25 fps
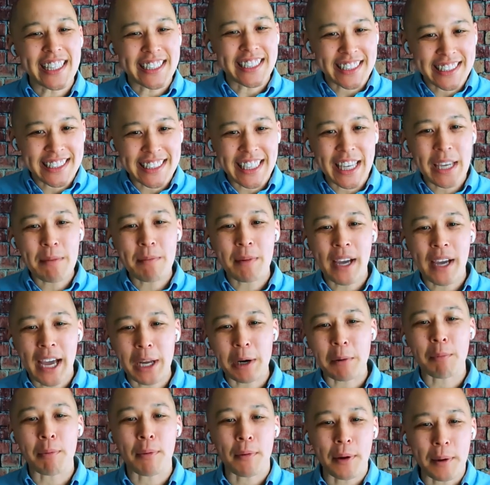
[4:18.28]
And it's the same
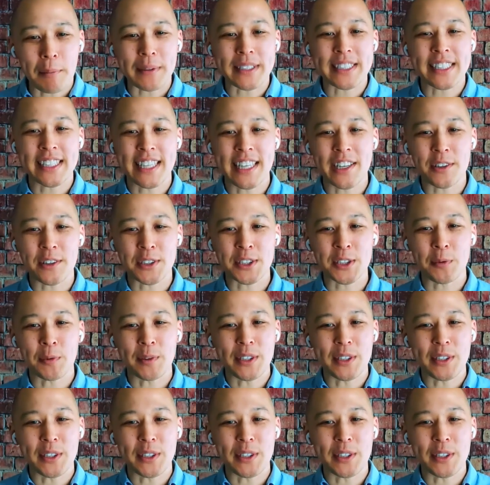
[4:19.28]
kind of premise here.